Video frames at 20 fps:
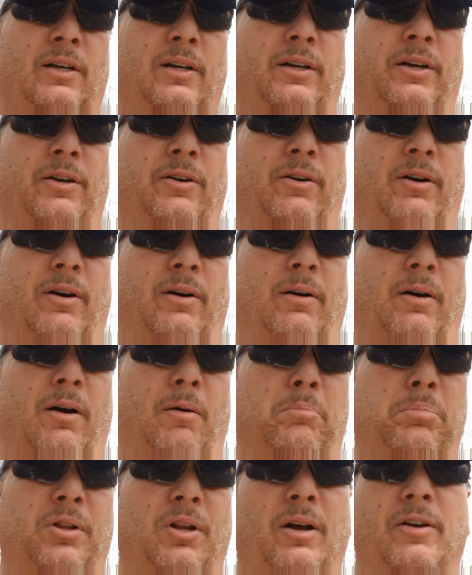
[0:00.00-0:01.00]
you know, a, a
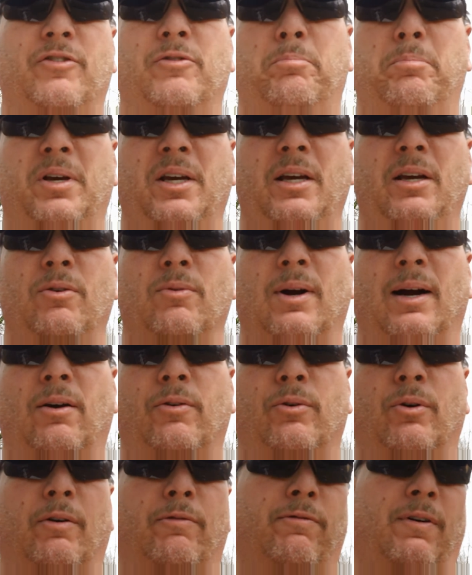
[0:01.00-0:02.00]
plus P round
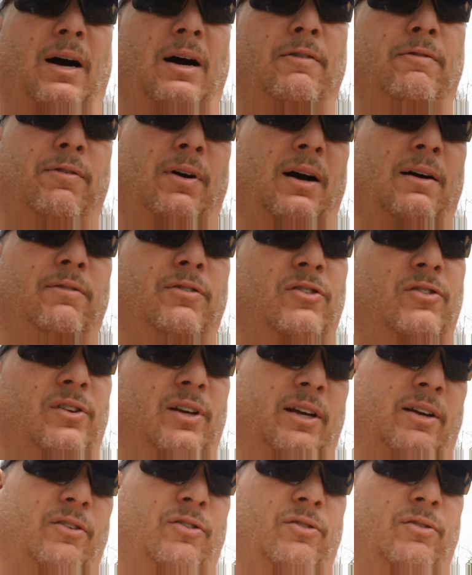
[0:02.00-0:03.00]
or a five five
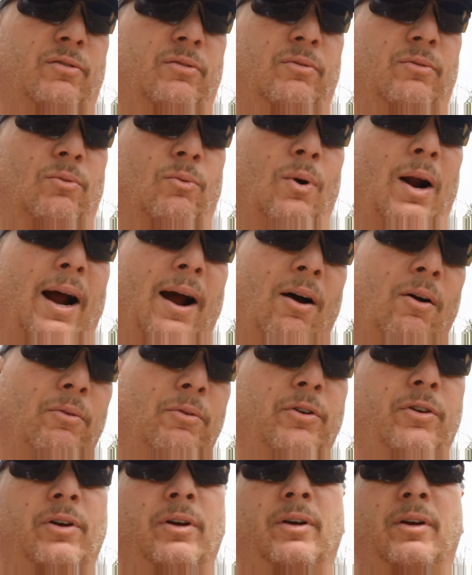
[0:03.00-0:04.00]
six
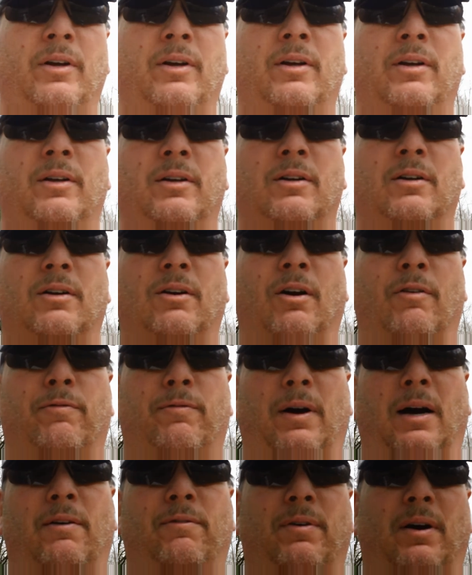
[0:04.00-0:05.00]
round or
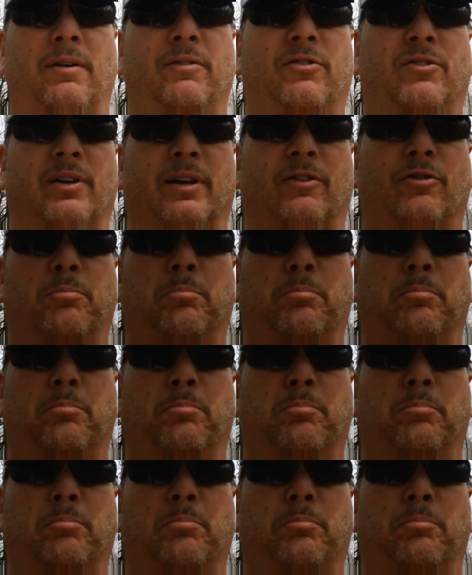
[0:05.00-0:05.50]
five five six